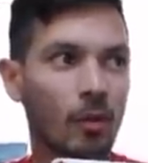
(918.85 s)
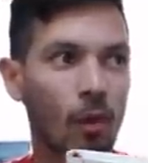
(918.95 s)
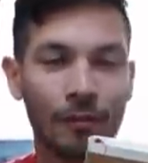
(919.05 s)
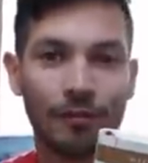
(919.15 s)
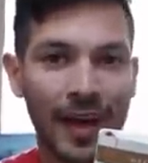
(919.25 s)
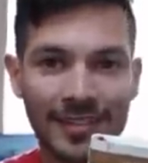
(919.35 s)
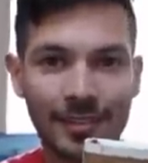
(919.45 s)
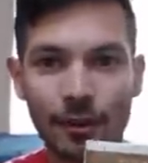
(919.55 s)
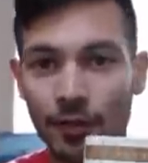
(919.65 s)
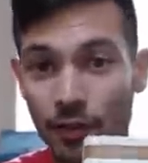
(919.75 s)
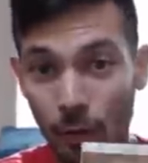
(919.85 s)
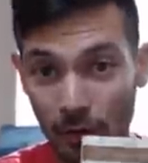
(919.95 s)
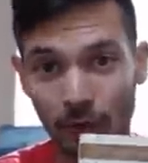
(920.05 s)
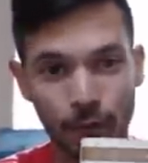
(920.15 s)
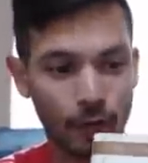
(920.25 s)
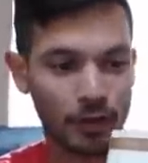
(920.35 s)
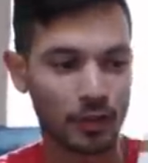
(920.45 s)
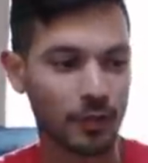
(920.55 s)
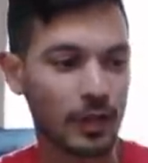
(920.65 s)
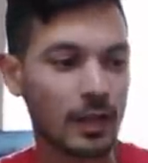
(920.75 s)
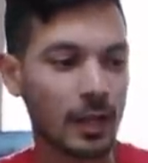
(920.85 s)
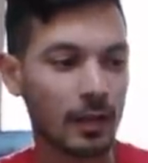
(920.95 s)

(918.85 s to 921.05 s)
one facet of Stoic philosophy